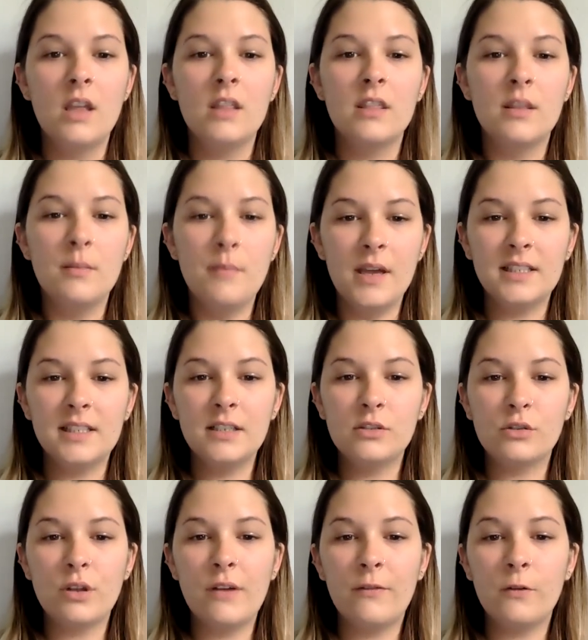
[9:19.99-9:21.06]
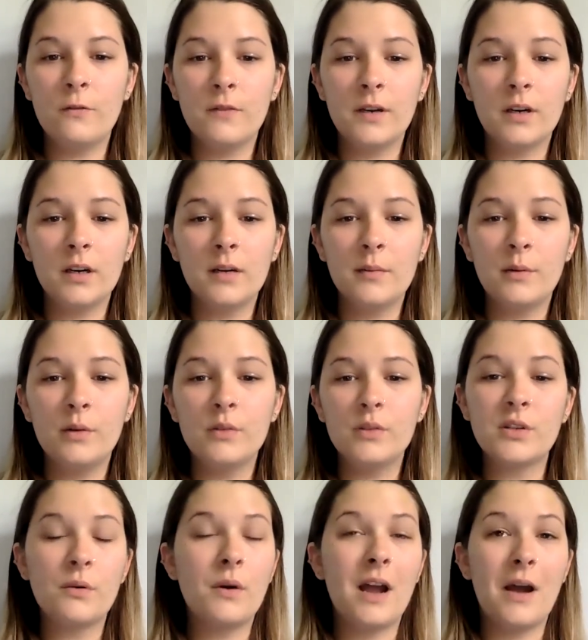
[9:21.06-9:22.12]
The message level variable,
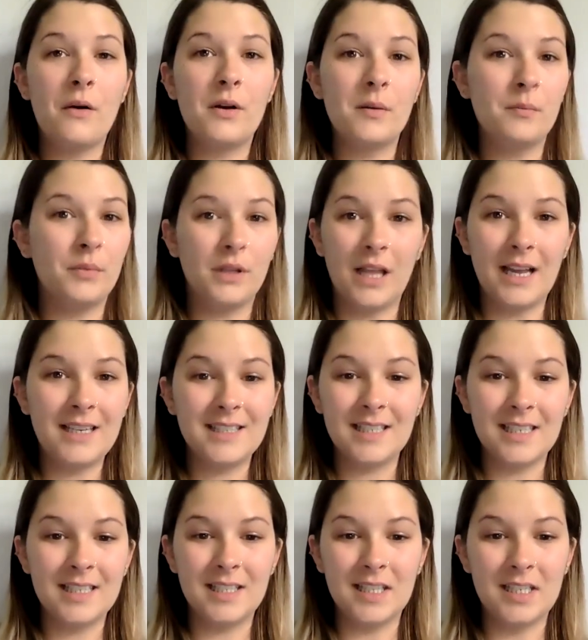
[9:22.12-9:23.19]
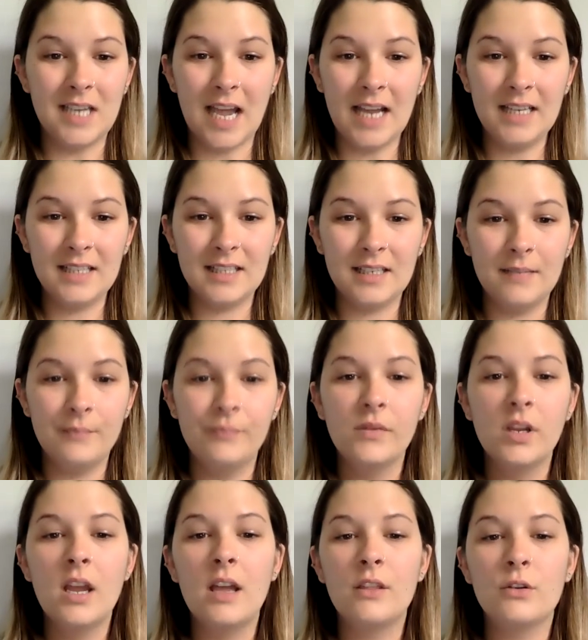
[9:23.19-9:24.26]
so how complex is the text?
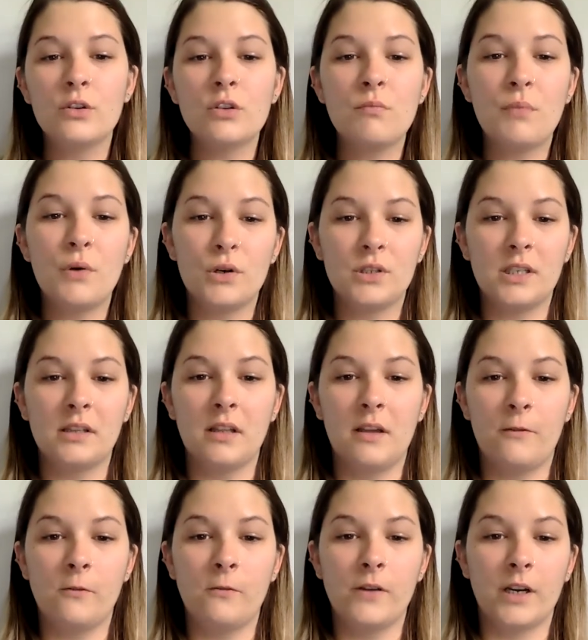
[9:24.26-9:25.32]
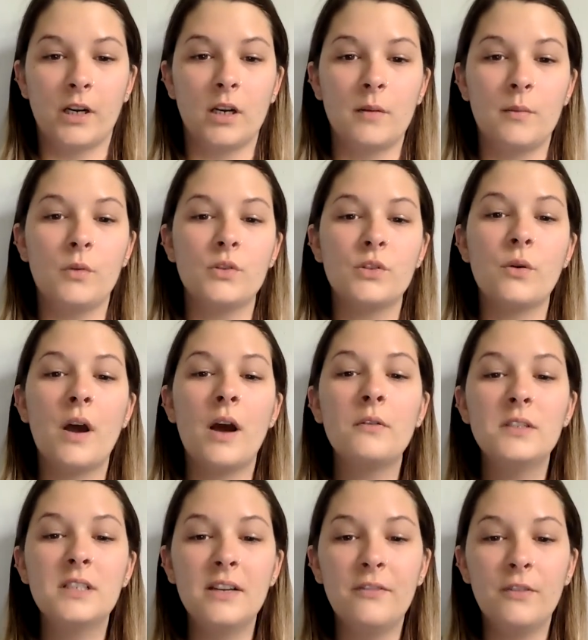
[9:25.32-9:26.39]
And there's a person level variable, so how
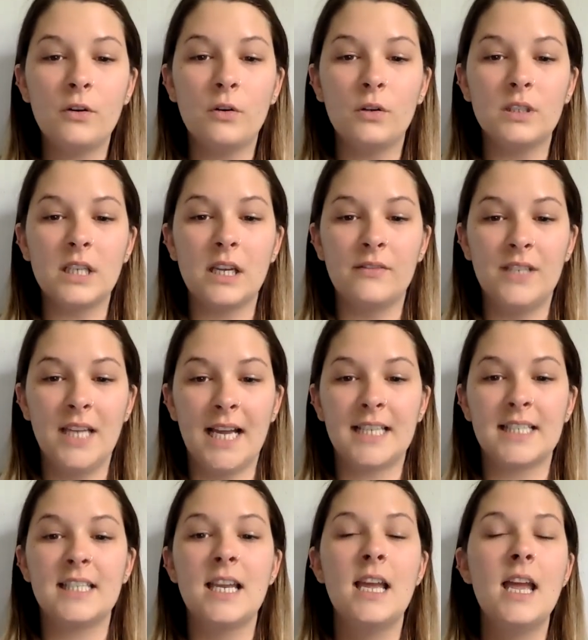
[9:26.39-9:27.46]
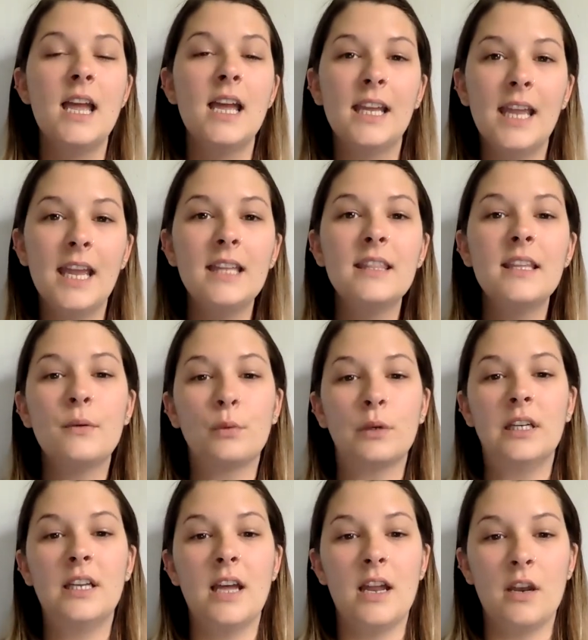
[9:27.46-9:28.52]
difficult of text can they
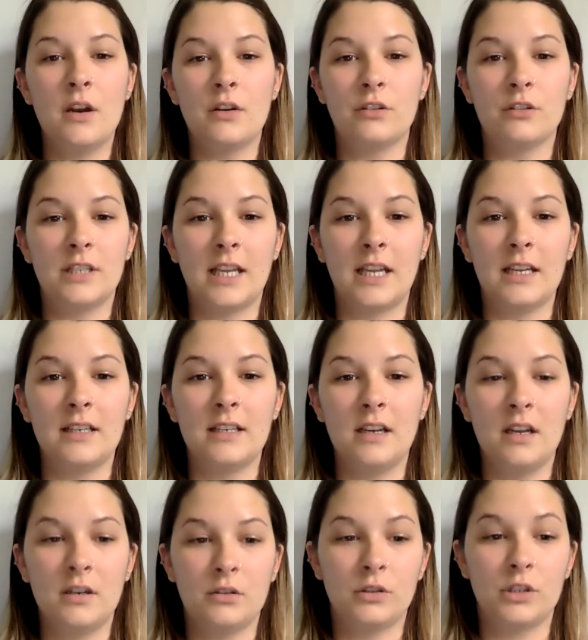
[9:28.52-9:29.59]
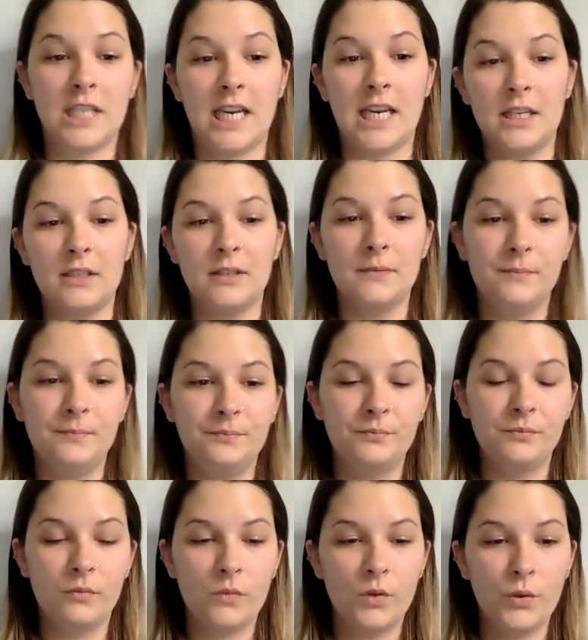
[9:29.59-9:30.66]
read and understand?
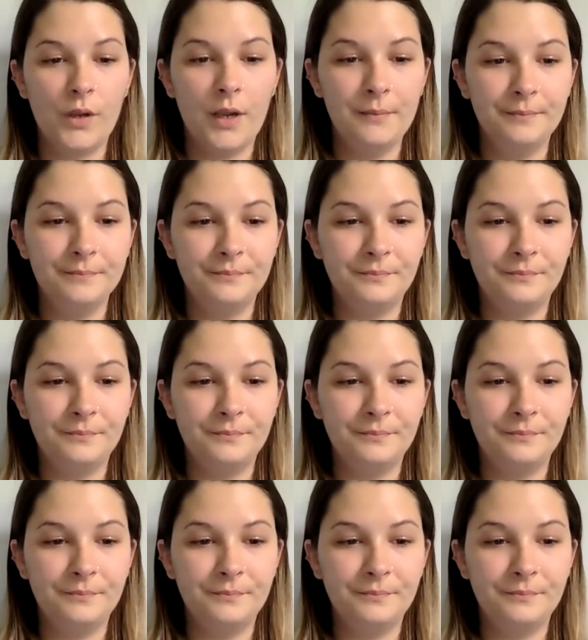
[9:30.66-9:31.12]
Okay.